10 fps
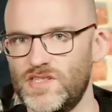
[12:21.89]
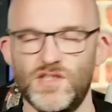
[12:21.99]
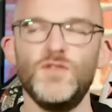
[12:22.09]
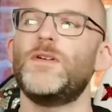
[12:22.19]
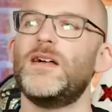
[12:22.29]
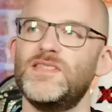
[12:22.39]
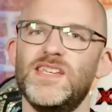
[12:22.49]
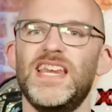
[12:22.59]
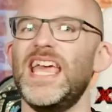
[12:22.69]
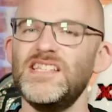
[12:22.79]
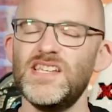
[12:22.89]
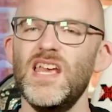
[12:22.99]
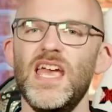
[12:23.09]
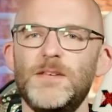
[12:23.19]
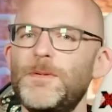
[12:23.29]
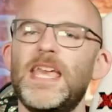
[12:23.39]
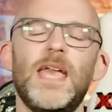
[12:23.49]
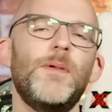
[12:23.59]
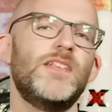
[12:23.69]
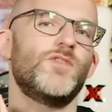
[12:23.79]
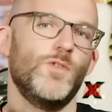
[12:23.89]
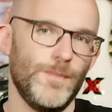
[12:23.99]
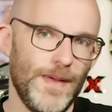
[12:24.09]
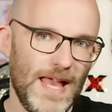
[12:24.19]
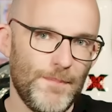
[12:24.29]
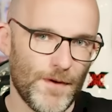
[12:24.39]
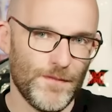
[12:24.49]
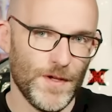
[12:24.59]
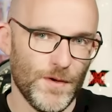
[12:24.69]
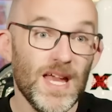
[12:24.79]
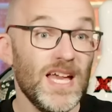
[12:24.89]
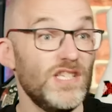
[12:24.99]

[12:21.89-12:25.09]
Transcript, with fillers: In 2008, it became its own pay-per-view.